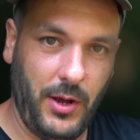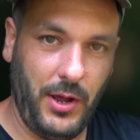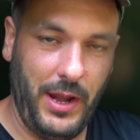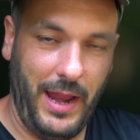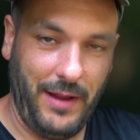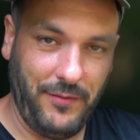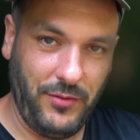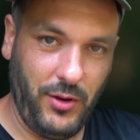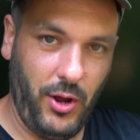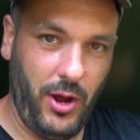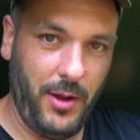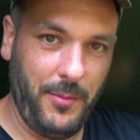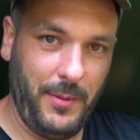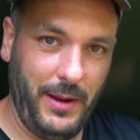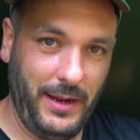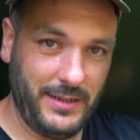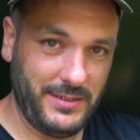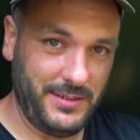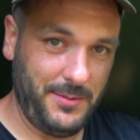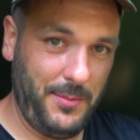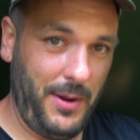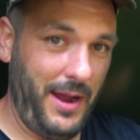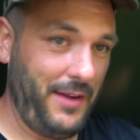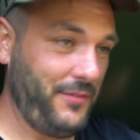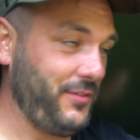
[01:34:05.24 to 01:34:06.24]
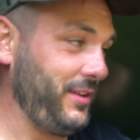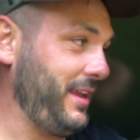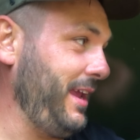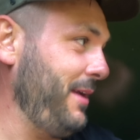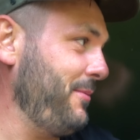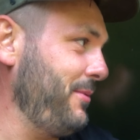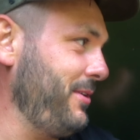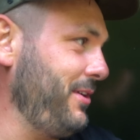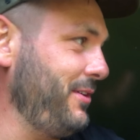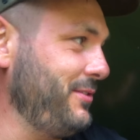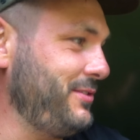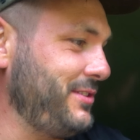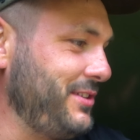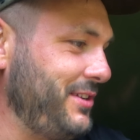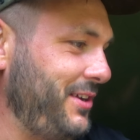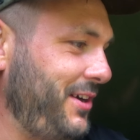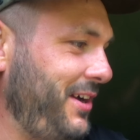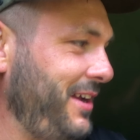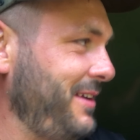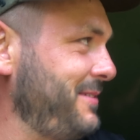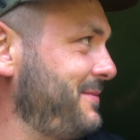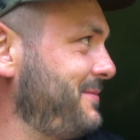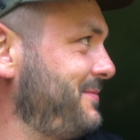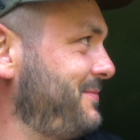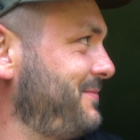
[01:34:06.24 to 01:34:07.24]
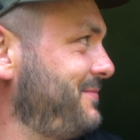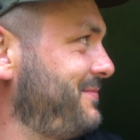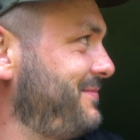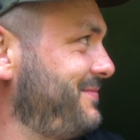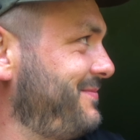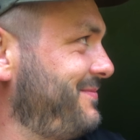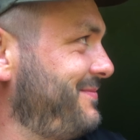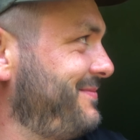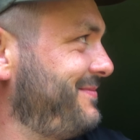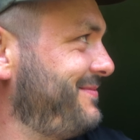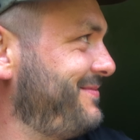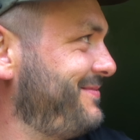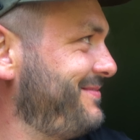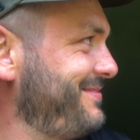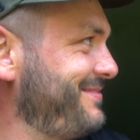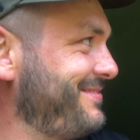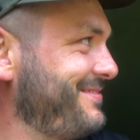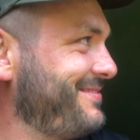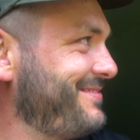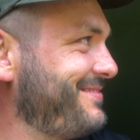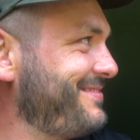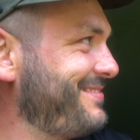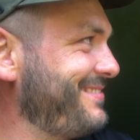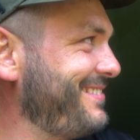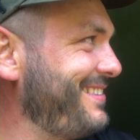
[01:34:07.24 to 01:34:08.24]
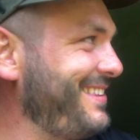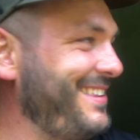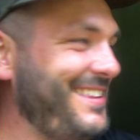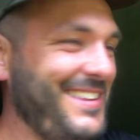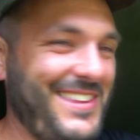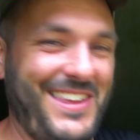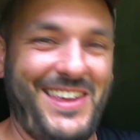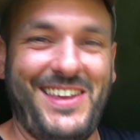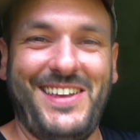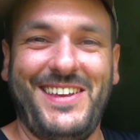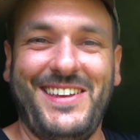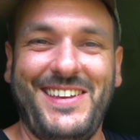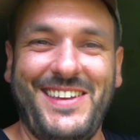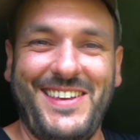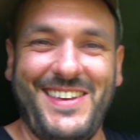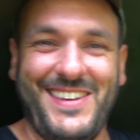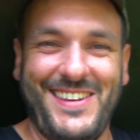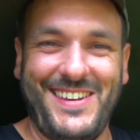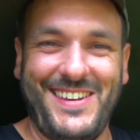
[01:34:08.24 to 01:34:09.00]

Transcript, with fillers: I'm going to have nightmares. I might have to get with you tonight. That's all right, mate. I'll look after you.